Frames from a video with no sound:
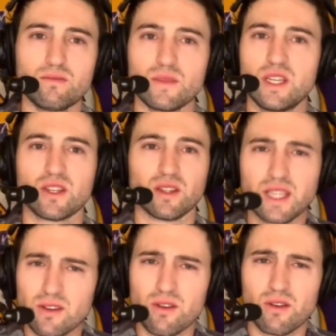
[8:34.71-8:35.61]
He's a
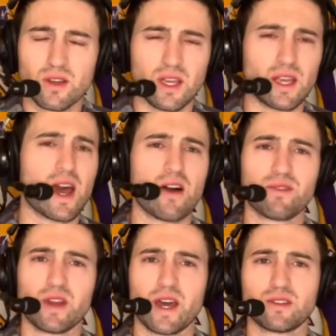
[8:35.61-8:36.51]
leader. He
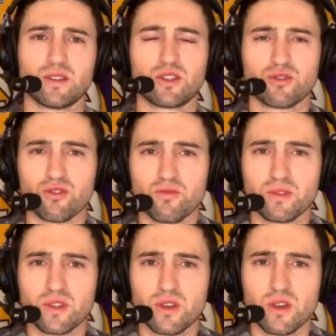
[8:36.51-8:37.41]
galvanizes
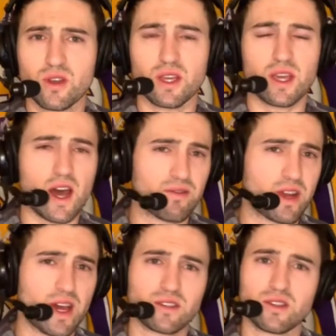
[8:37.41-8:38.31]
troops. He
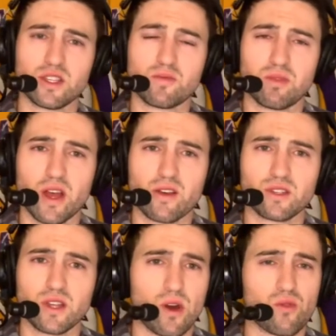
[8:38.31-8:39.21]
galvanizes his players.
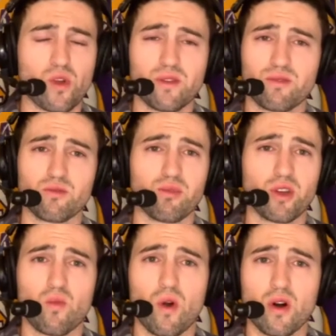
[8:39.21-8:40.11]
They want to run through
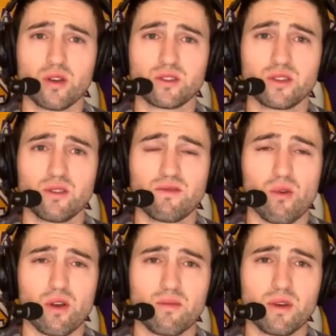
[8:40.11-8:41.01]
brick walls
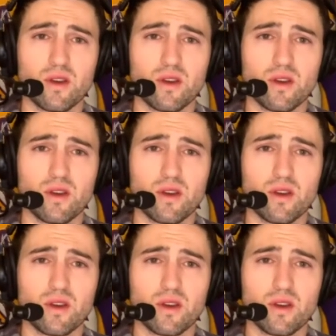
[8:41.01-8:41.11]
for him.